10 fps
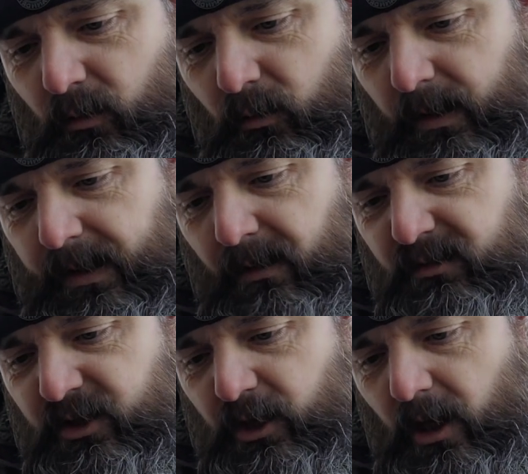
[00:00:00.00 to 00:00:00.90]
when I came
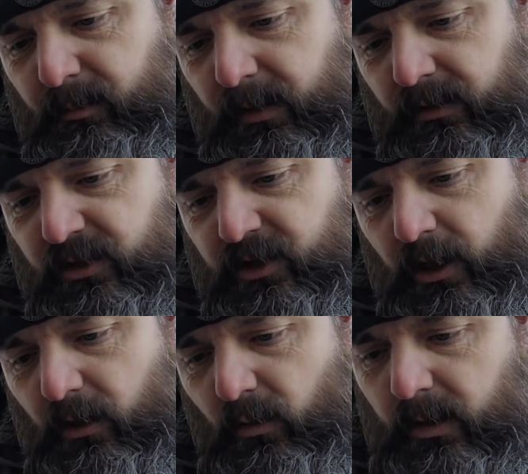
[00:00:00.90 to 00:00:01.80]
to sharpening,
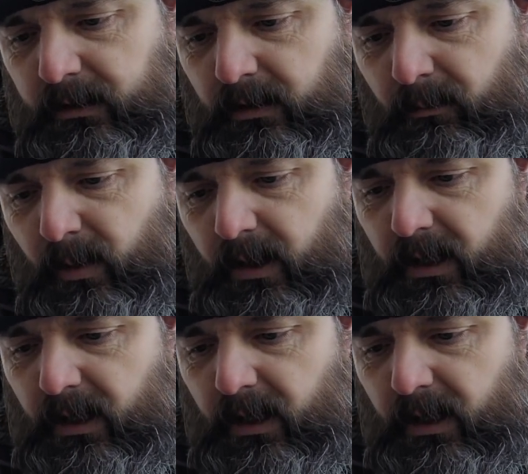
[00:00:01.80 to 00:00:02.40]
so I might